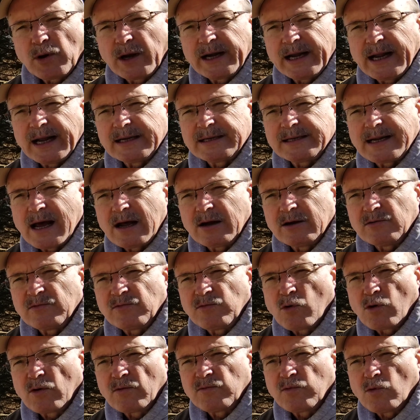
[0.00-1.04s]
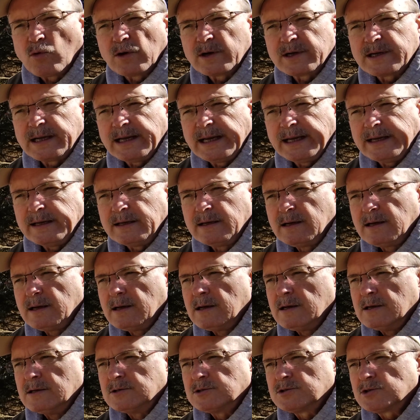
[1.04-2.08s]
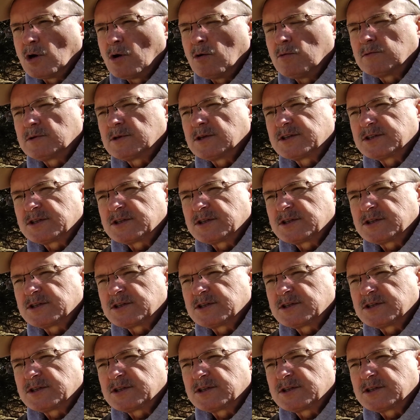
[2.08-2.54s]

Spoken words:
bring that down to $414. So to